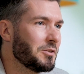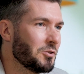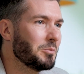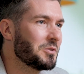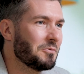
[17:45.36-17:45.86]
my
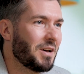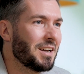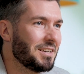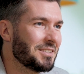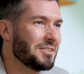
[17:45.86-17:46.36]
job to
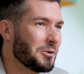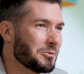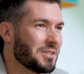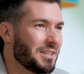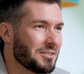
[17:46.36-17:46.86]
find
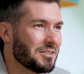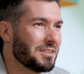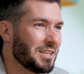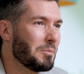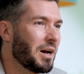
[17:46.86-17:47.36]
those things
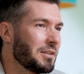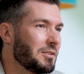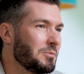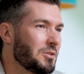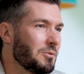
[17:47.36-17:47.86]
and keep
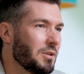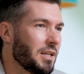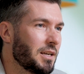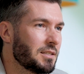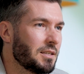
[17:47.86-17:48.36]
adding them to the
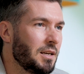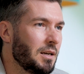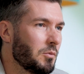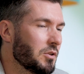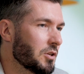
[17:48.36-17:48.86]
list.
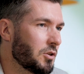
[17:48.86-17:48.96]
But there's a